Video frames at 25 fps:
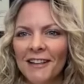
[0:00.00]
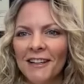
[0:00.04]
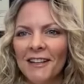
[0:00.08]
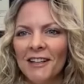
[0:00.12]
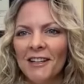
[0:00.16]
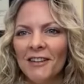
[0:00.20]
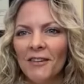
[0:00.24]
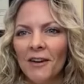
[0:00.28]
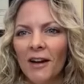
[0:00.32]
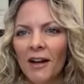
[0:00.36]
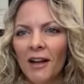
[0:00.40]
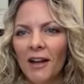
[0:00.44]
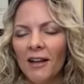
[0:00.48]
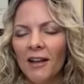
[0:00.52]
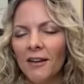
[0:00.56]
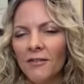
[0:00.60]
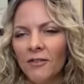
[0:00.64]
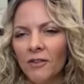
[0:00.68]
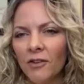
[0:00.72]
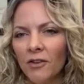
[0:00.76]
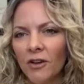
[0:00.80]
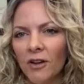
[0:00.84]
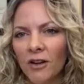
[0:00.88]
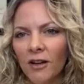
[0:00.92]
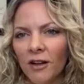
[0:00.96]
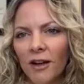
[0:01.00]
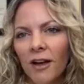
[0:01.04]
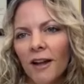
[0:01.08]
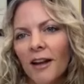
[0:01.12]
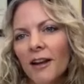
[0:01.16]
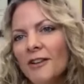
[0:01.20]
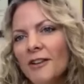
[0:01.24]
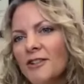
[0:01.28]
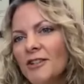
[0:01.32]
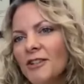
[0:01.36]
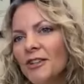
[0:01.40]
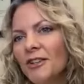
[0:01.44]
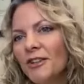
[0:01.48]
Right? If you got a gut
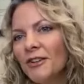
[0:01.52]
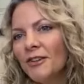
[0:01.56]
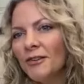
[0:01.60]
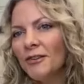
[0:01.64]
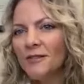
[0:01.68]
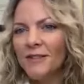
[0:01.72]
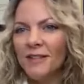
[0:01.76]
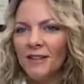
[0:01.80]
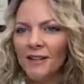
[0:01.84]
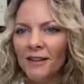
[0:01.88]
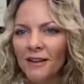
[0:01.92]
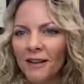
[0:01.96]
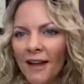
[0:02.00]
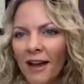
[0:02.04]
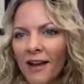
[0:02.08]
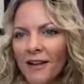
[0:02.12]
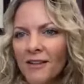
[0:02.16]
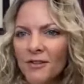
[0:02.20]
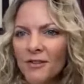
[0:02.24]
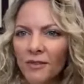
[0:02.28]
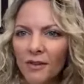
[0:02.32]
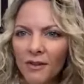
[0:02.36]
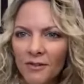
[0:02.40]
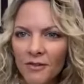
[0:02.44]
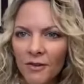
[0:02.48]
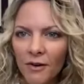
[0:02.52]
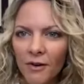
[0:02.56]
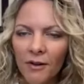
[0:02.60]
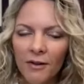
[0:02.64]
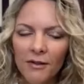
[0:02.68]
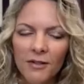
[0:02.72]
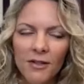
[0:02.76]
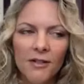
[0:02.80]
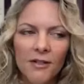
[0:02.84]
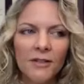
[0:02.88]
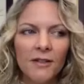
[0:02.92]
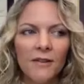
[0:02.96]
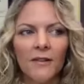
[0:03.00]
issue, you see a
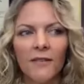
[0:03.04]
gastroenterologist.